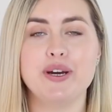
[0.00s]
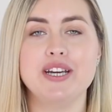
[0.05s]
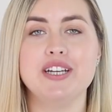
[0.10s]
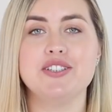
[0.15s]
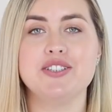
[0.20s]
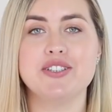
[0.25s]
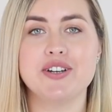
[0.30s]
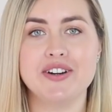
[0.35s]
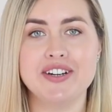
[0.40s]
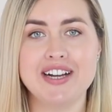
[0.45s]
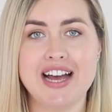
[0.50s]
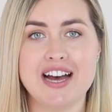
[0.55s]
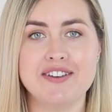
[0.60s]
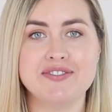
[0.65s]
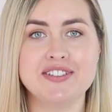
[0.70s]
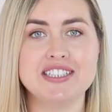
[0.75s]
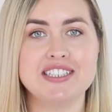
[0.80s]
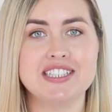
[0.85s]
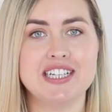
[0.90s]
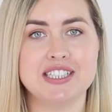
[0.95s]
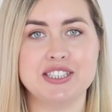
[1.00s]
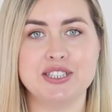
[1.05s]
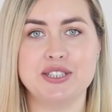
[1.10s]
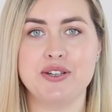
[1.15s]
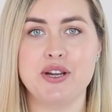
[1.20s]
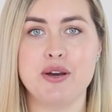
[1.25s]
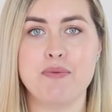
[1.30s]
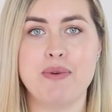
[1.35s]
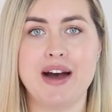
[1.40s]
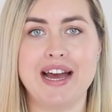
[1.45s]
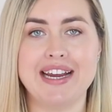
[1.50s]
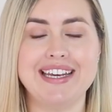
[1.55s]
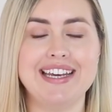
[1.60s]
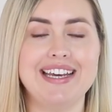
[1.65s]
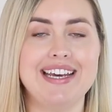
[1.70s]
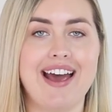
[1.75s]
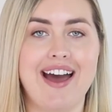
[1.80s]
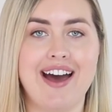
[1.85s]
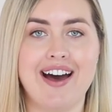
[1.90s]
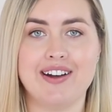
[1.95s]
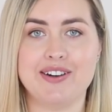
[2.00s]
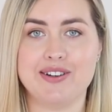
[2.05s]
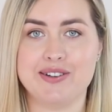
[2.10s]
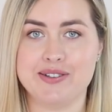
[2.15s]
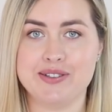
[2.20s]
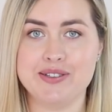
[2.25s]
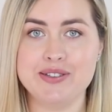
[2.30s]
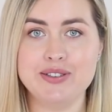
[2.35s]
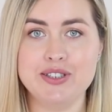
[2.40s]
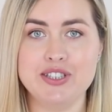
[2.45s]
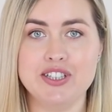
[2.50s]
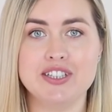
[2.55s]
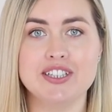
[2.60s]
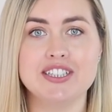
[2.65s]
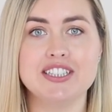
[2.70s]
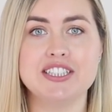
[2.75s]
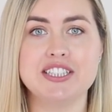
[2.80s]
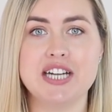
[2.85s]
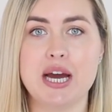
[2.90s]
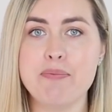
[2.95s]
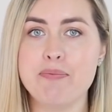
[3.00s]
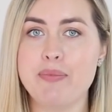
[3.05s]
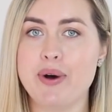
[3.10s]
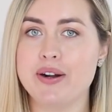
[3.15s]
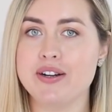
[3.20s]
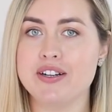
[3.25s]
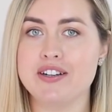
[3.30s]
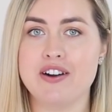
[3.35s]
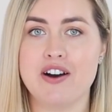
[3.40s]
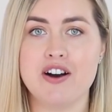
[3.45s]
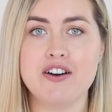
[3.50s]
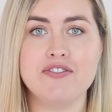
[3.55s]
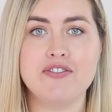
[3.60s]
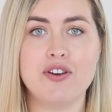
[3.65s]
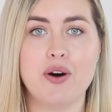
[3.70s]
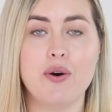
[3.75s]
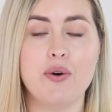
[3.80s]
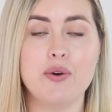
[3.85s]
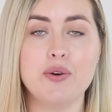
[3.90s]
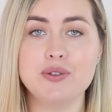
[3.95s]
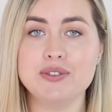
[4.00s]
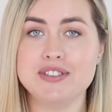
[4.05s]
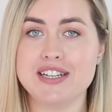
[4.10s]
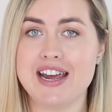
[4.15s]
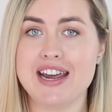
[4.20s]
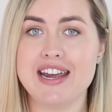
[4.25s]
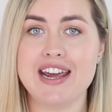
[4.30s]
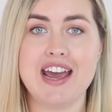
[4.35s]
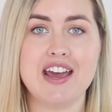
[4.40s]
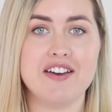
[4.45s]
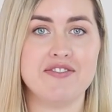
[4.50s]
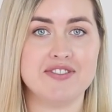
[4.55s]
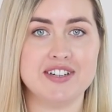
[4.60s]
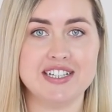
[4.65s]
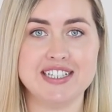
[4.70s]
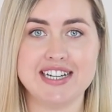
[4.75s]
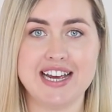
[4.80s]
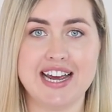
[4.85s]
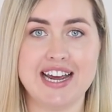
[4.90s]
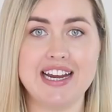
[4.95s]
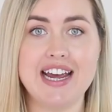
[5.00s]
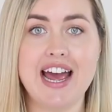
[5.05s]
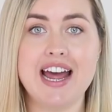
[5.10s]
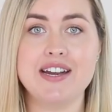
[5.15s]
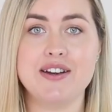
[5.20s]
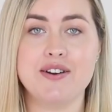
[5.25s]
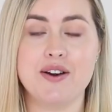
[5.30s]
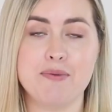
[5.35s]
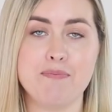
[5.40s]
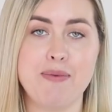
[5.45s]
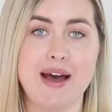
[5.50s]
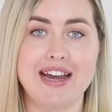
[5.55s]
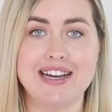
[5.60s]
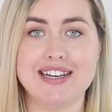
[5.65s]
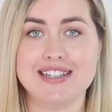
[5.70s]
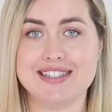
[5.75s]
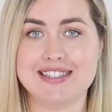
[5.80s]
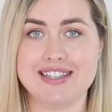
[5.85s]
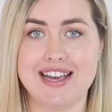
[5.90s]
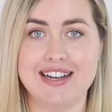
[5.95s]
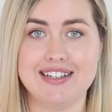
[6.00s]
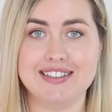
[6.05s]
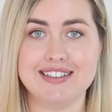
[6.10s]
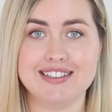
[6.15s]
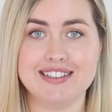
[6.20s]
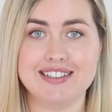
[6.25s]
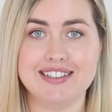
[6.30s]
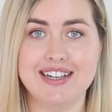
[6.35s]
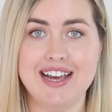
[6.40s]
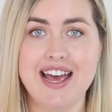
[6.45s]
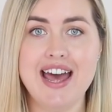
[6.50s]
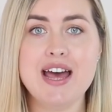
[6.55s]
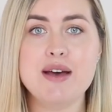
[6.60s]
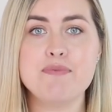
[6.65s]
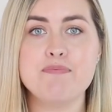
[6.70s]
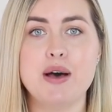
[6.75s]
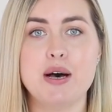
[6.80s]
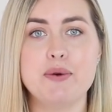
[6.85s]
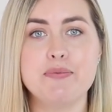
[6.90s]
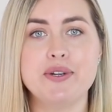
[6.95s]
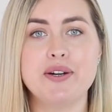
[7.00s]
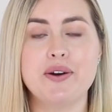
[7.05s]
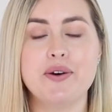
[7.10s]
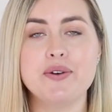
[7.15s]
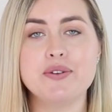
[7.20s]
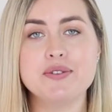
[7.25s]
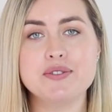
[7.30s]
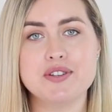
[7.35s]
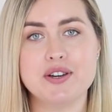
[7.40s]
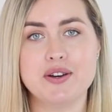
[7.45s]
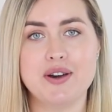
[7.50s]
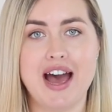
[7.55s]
where you don't have to touch on your Mikey at all. You can jump on and off all day, every day, and not pay a cent. Melbourne also